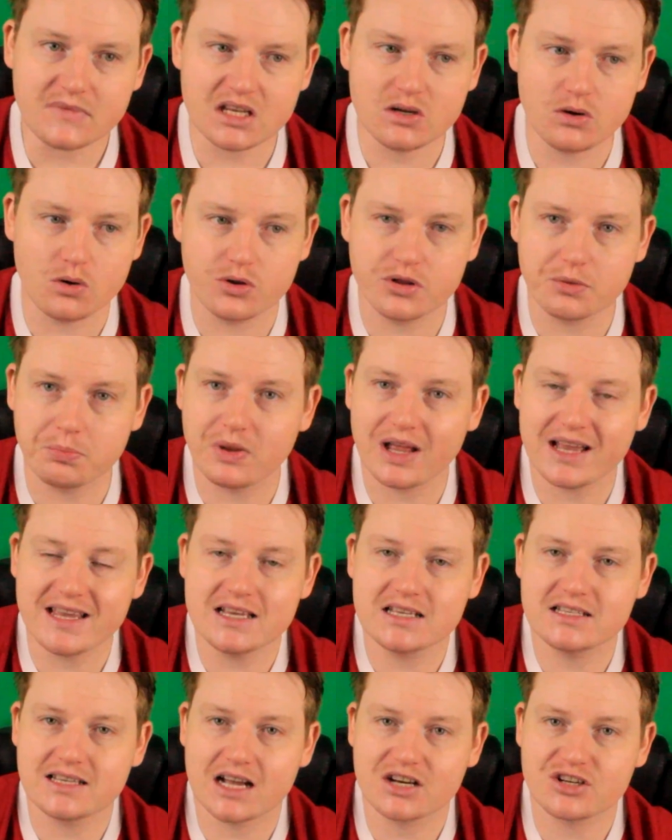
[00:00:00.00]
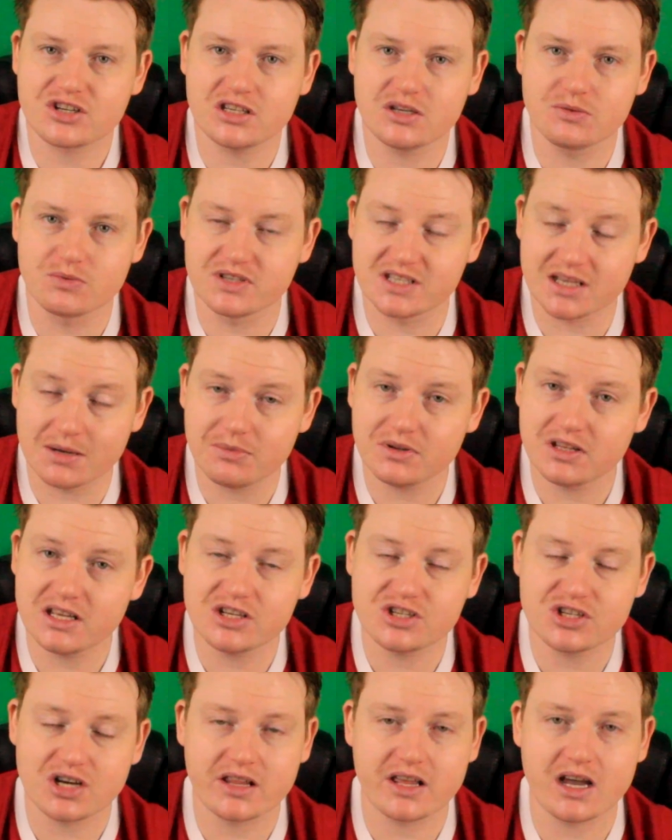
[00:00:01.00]
All the players actually resemble
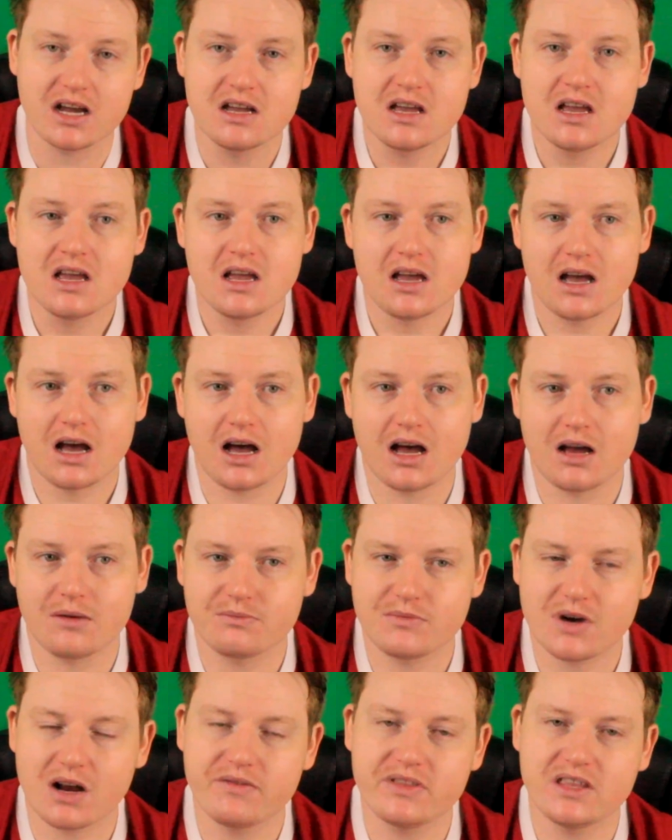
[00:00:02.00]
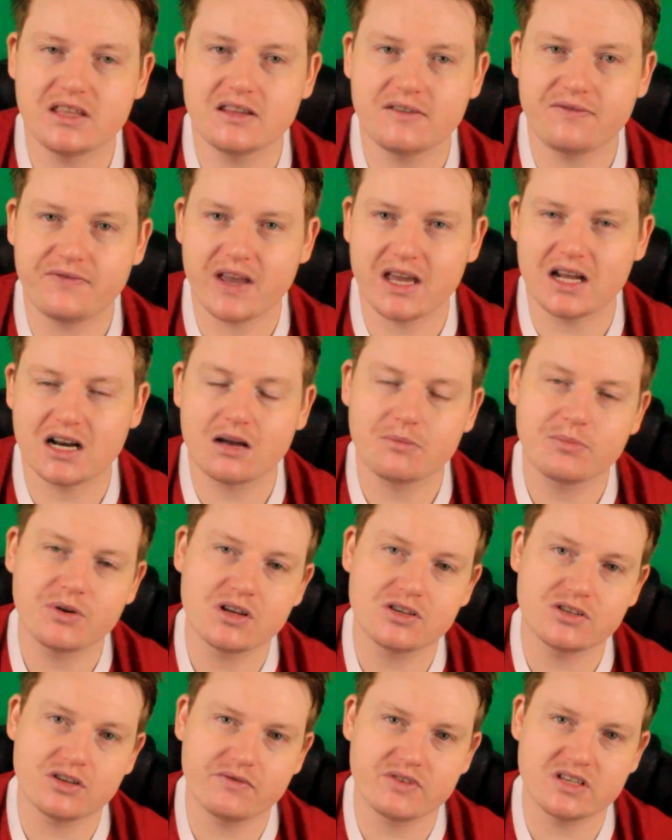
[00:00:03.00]
each other, rather than the fan art.
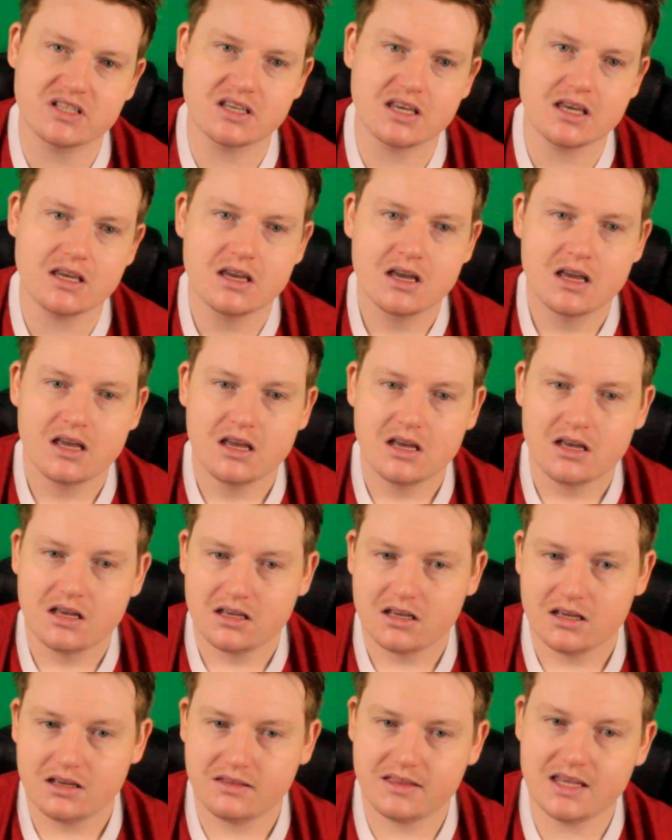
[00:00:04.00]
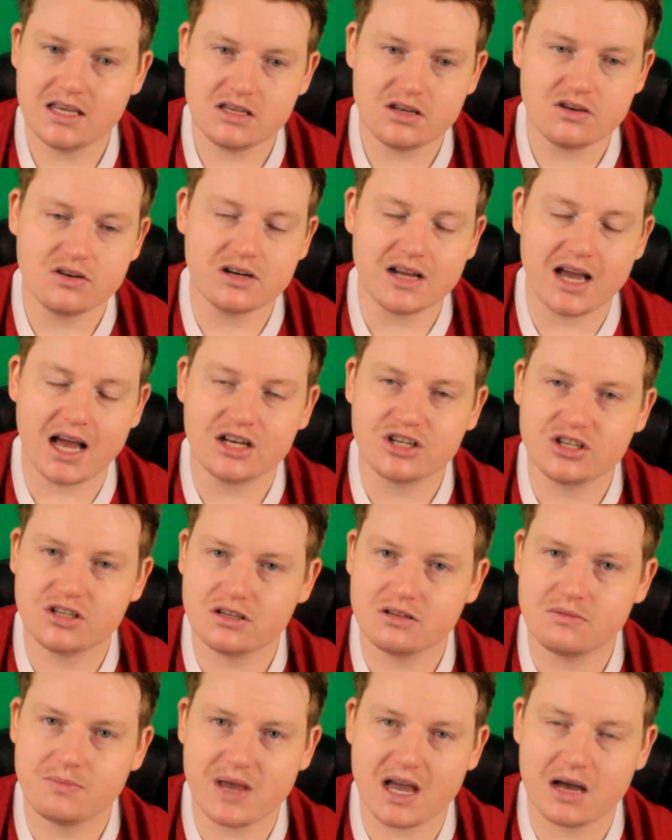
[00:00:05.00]
Because obviously, you're going to
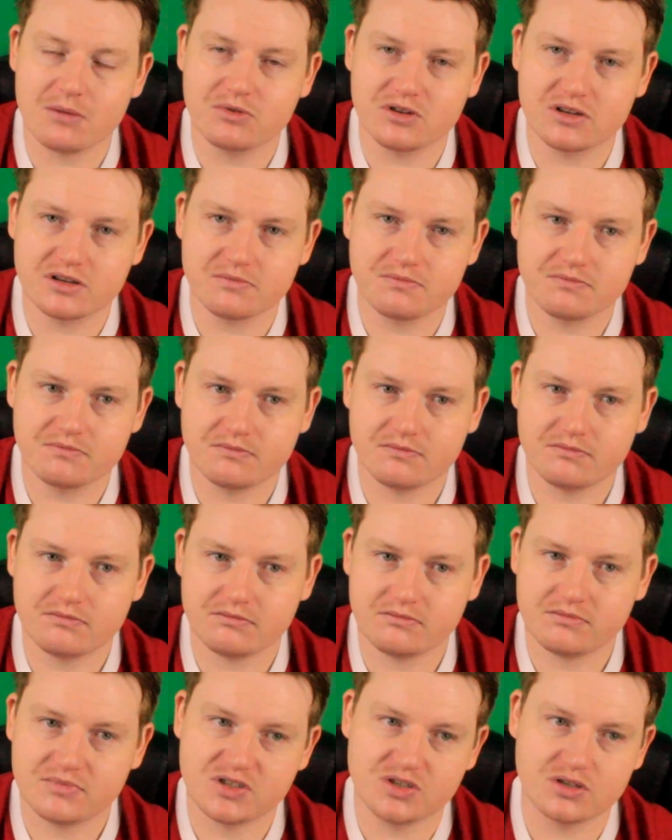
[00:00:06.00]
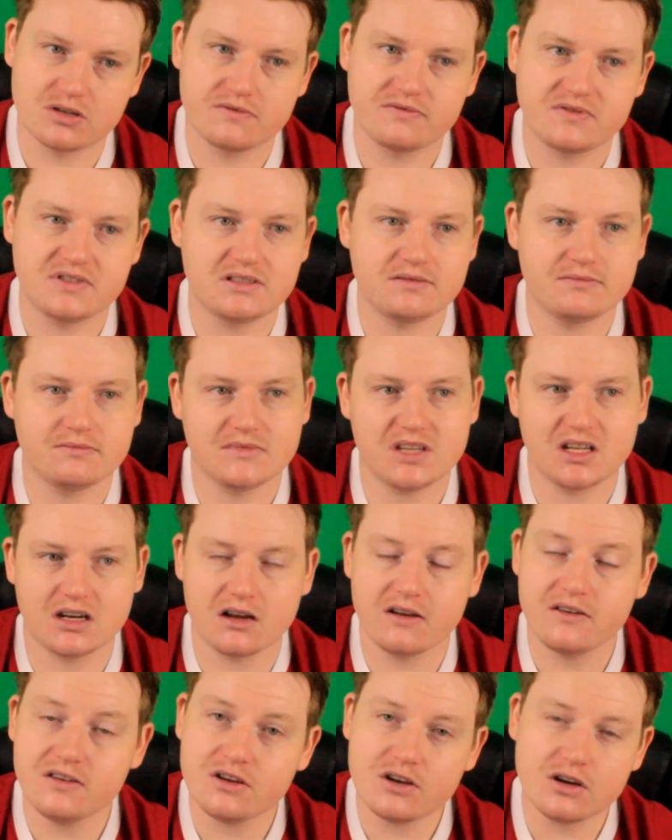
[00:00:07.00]
actually be able to sort of, you know,
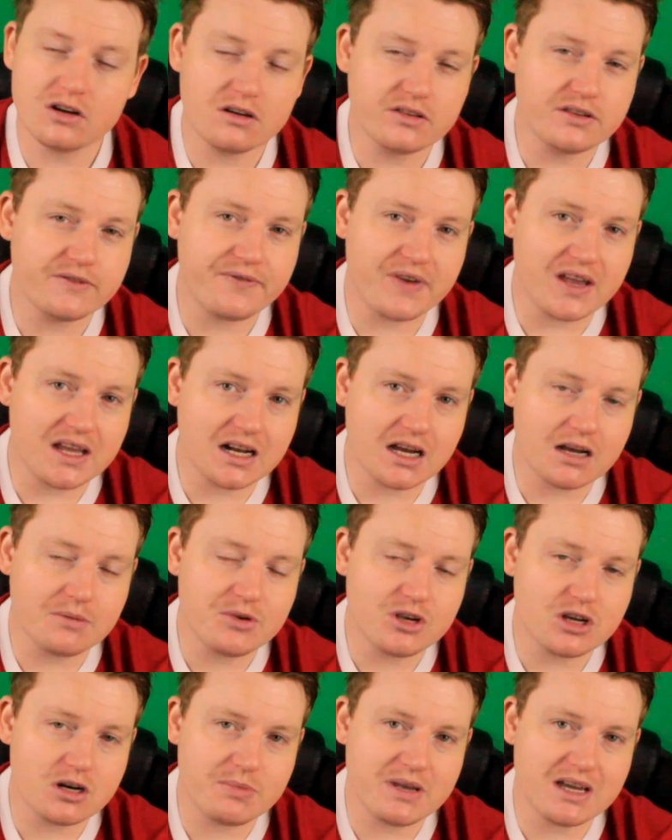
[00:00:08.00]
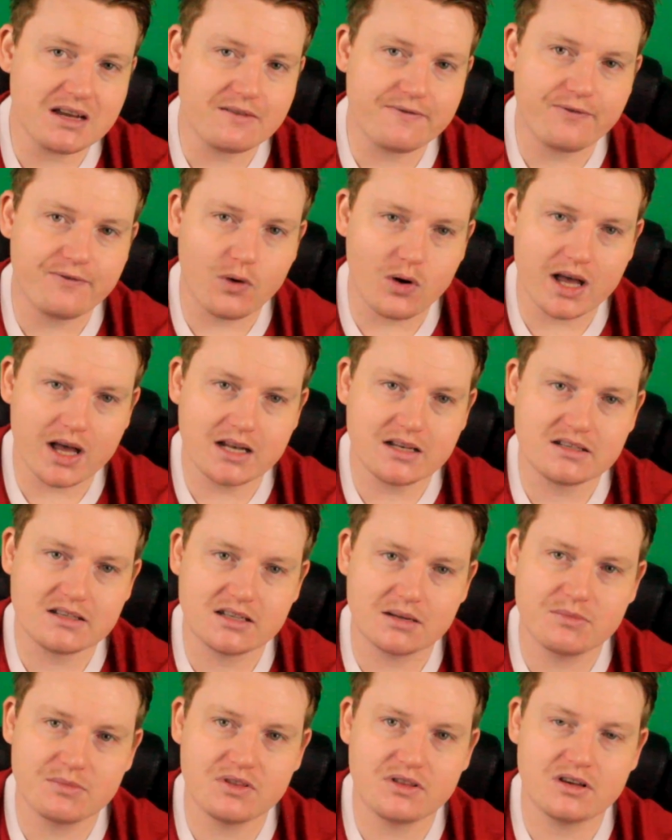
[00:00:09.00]
on the fan hub, you're going to be able to find
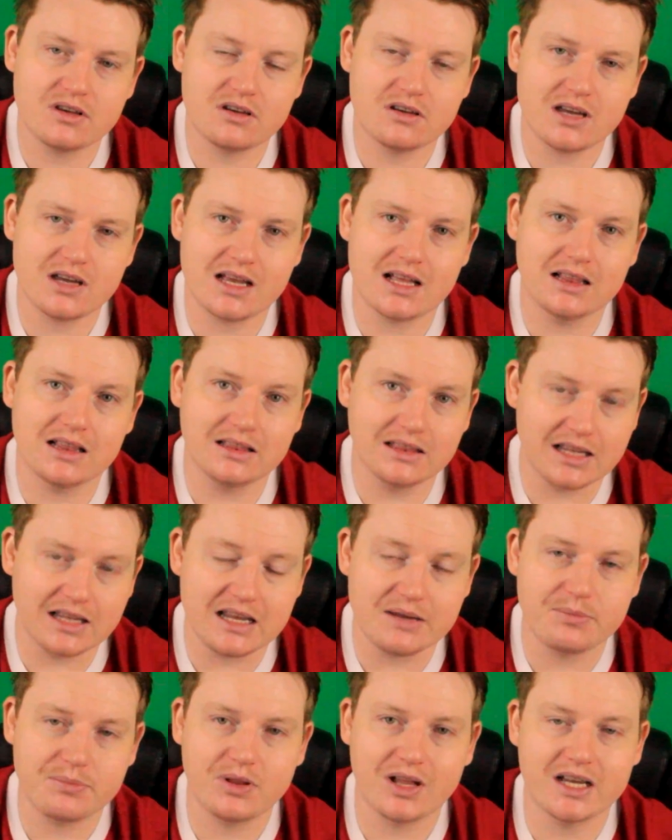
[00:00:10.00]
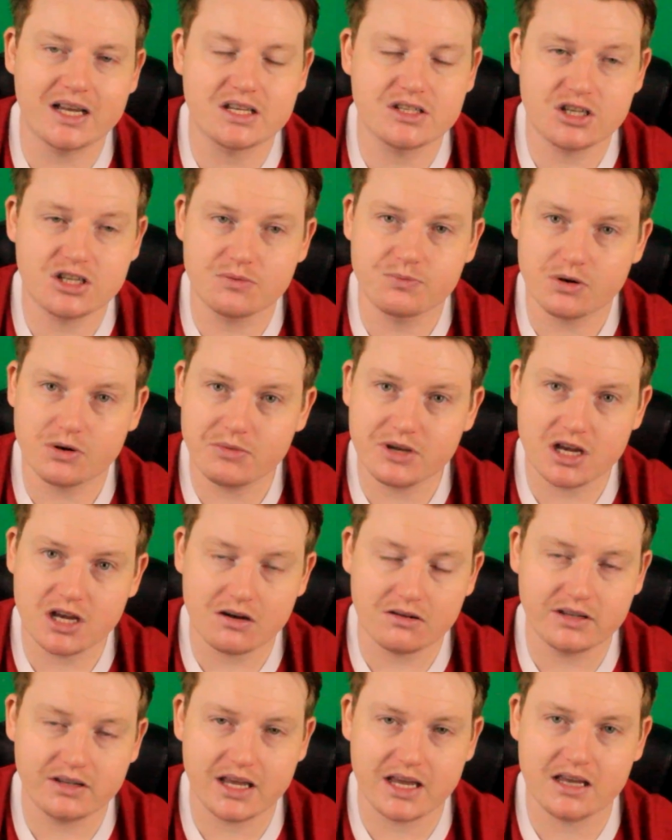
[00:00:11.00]
some of the elite players. You can probably
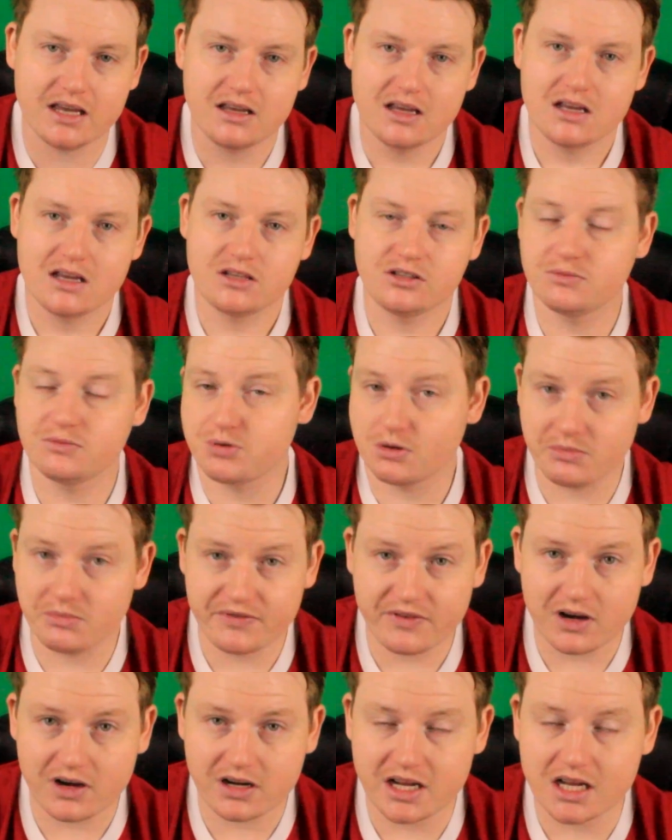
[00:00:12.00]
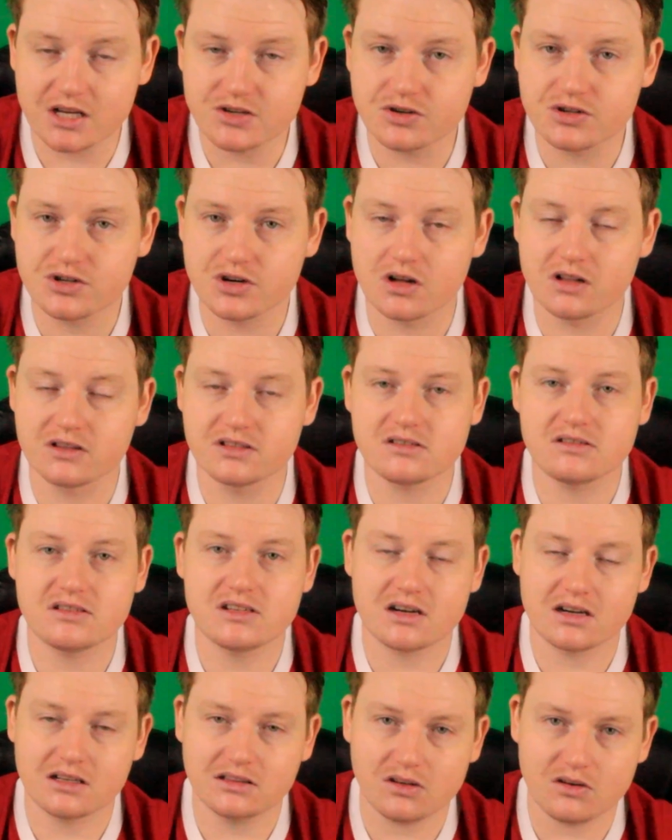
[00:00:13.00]
go on there, you can probably find Andrew Johns and
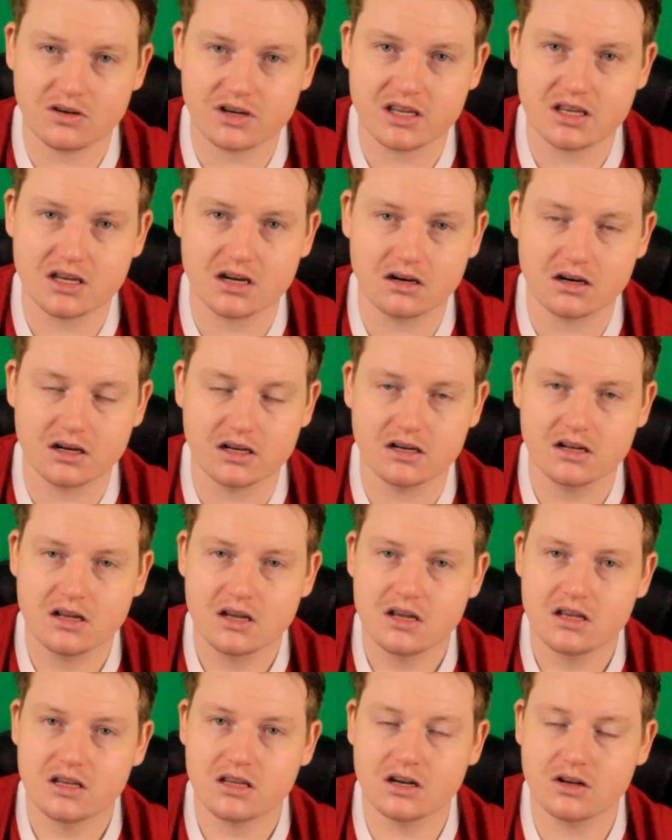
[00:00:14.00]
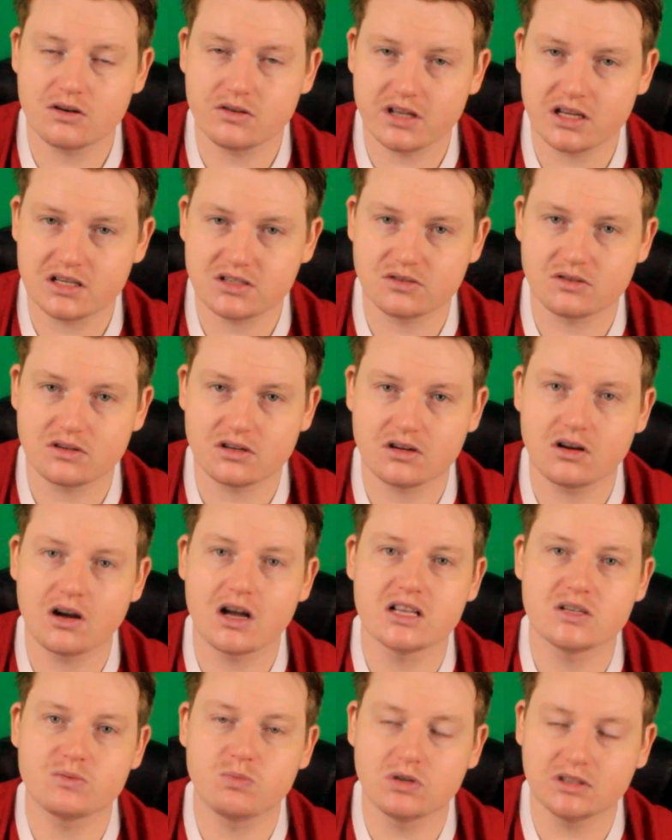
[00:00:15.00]
Darren Lockyer and, you know, all these sort of
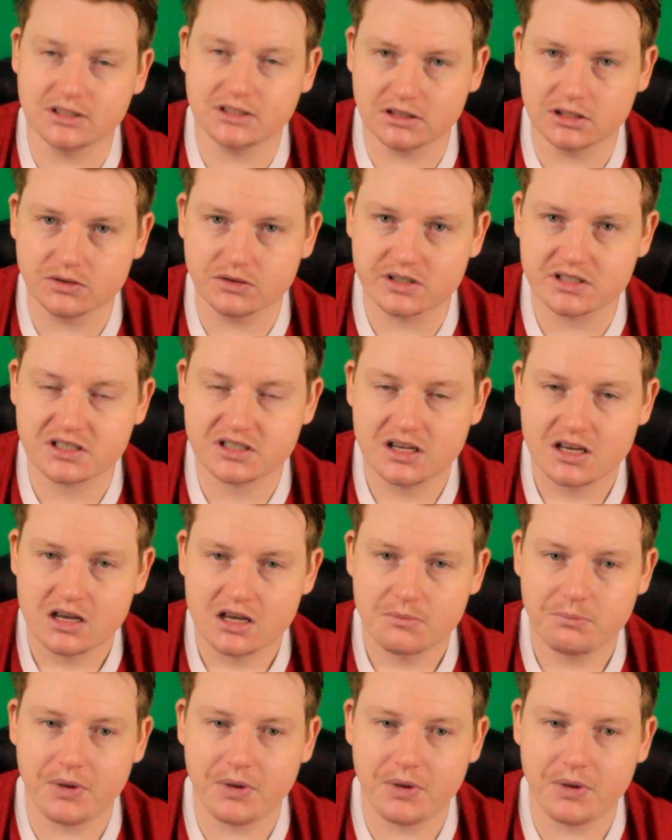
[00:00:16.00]
guys, Wally Lewis.